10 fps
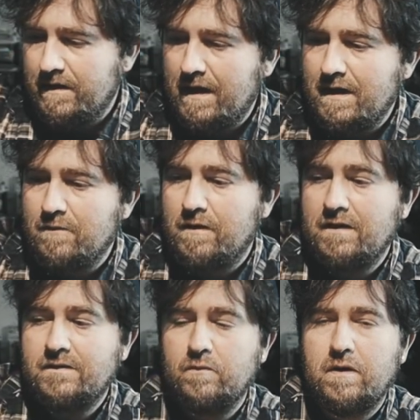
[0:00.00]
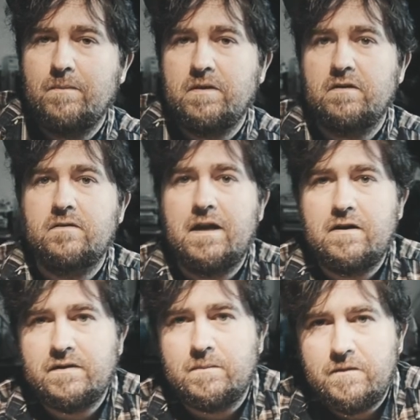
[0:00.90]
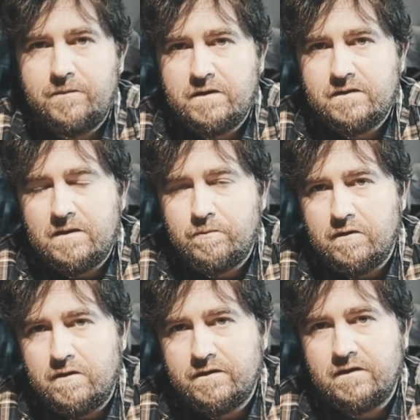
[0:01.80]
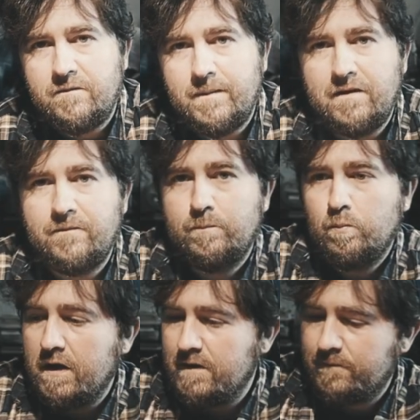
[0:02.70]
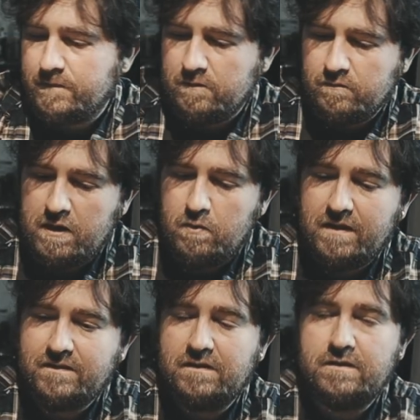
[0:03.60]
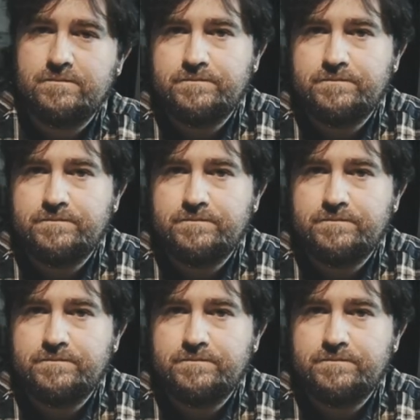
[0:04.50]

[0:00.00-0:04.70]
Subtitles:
anyway, so what I'm gonna do now is I'm gonna fill this up with all the stuff my wife requested.